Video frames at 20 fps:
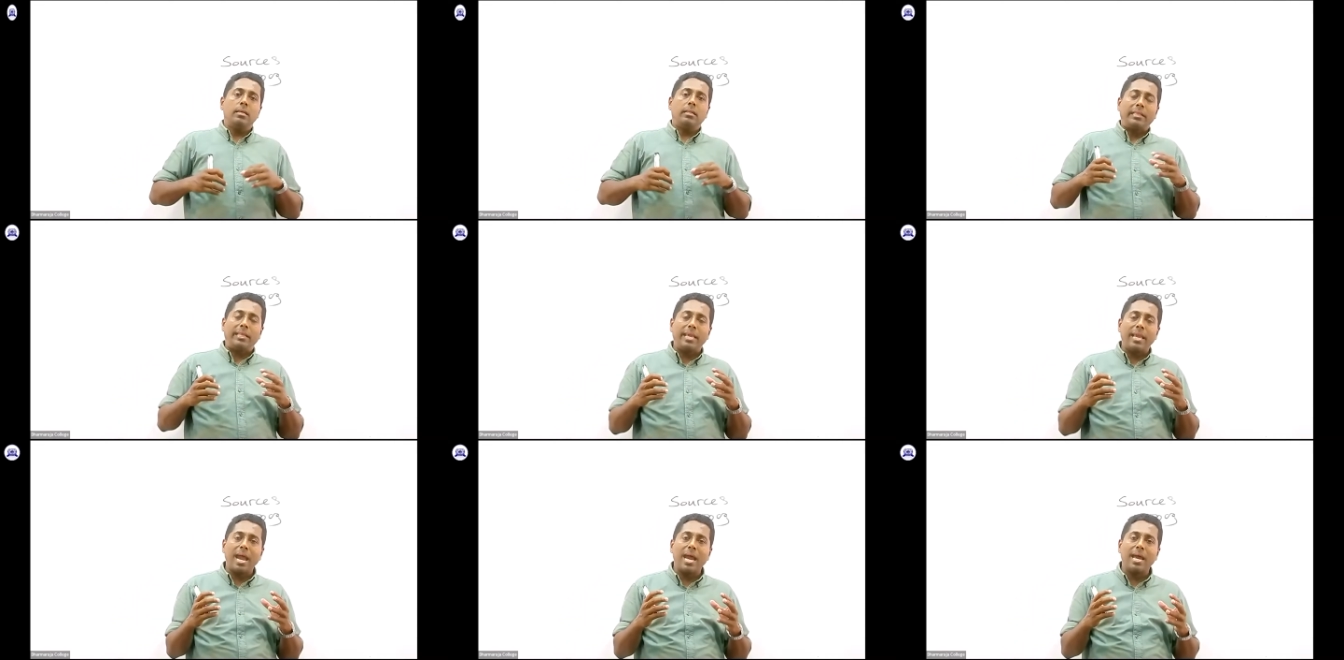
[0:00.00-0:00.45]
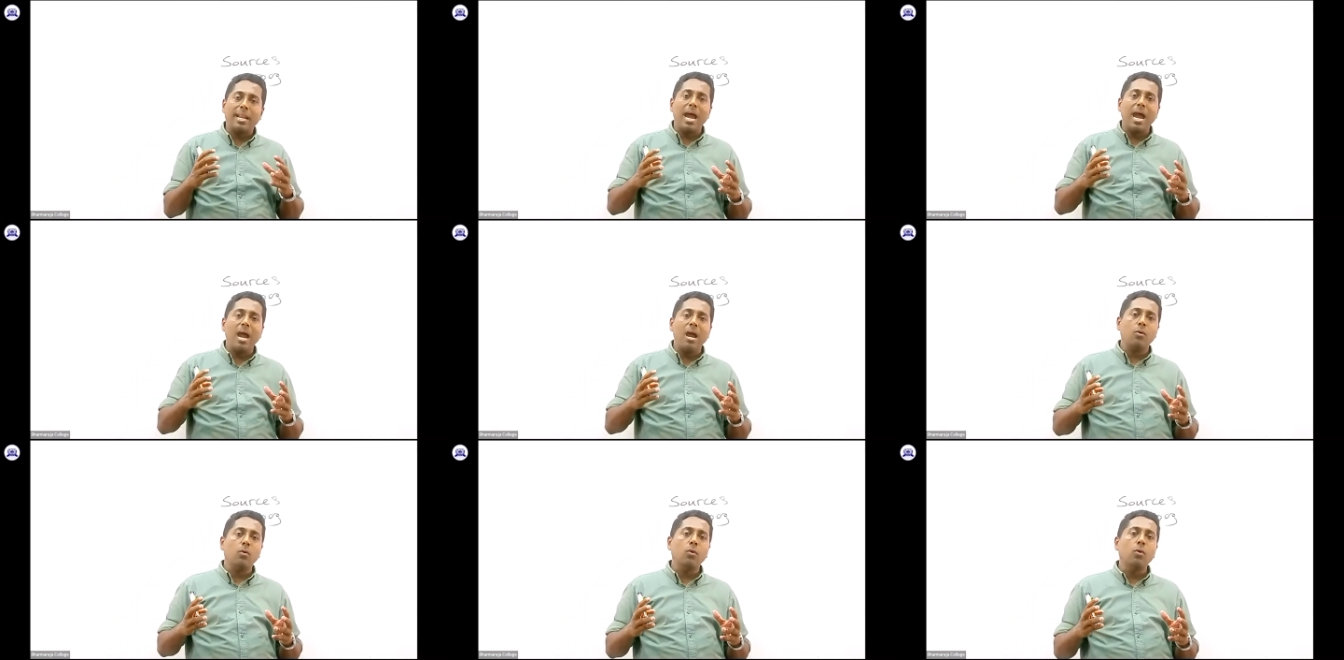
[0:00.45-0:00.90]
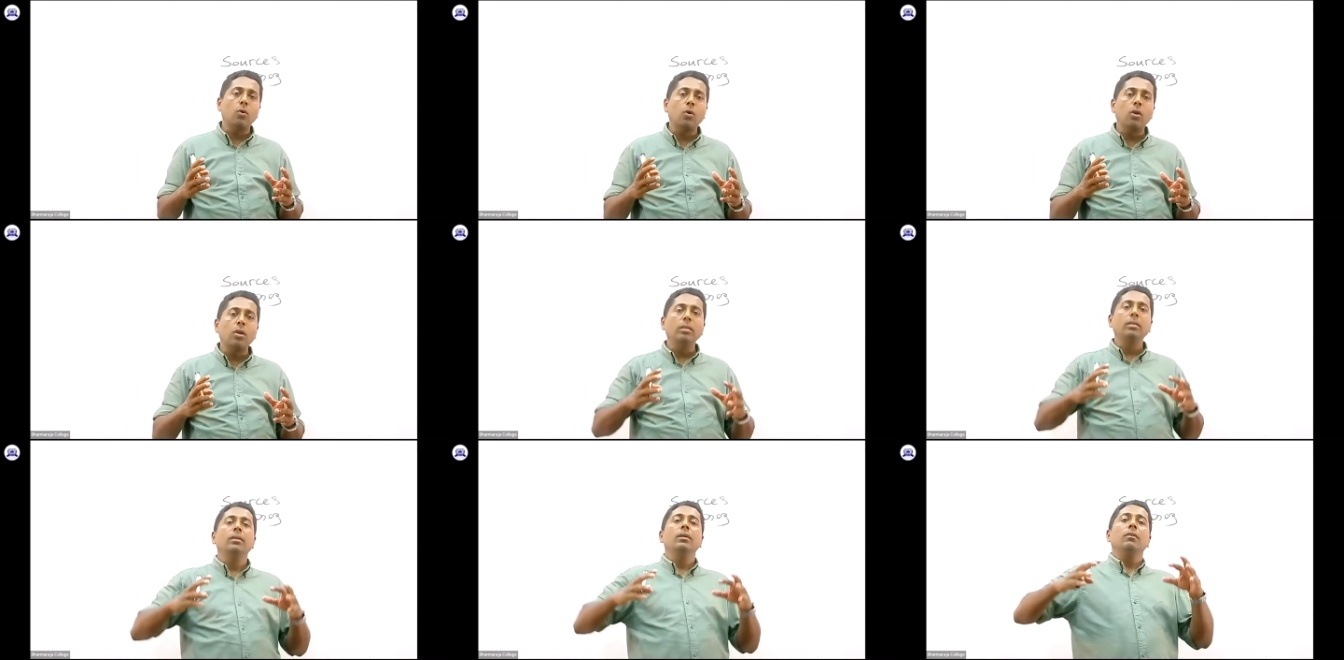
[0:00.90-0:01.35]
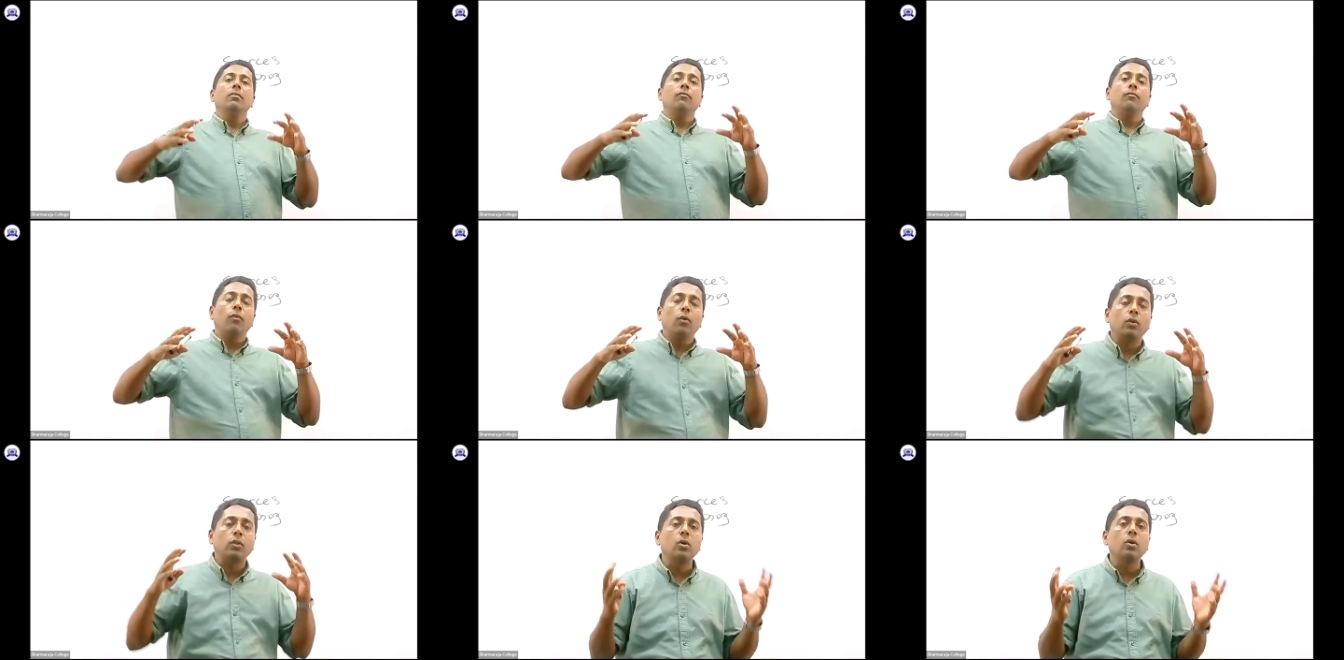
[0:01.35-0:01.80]
There are old
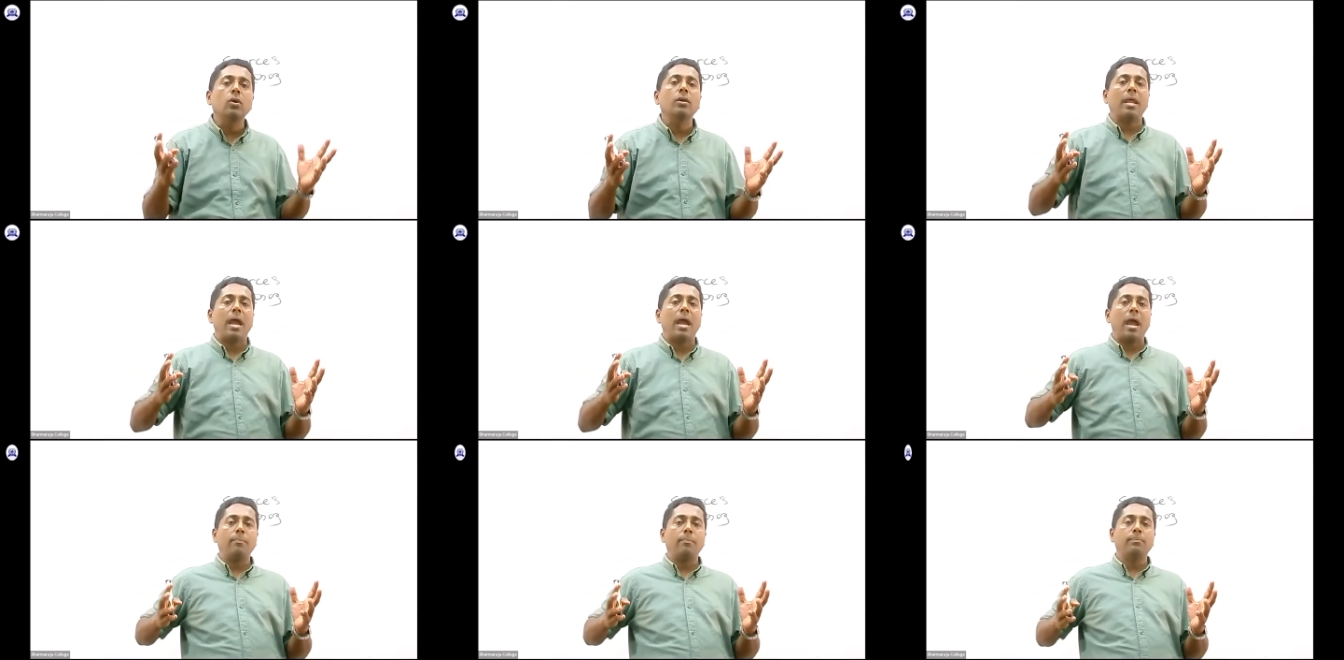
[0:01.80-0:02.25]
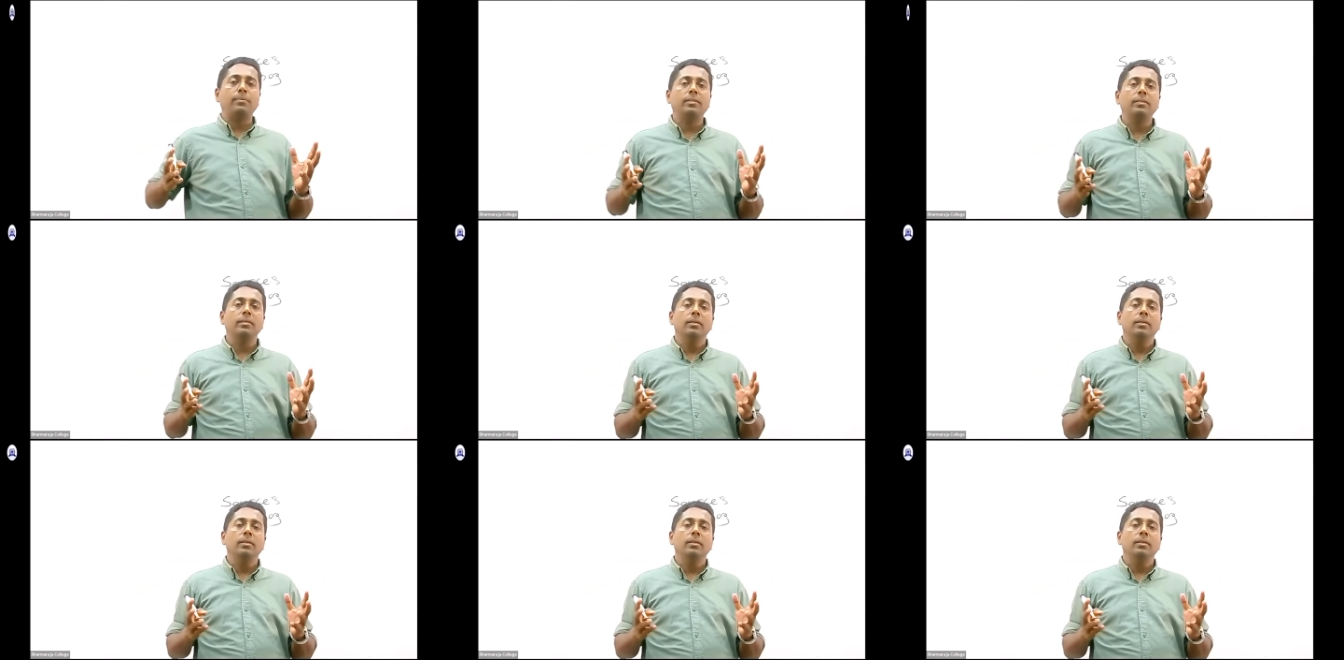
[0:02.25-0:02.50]
photographs.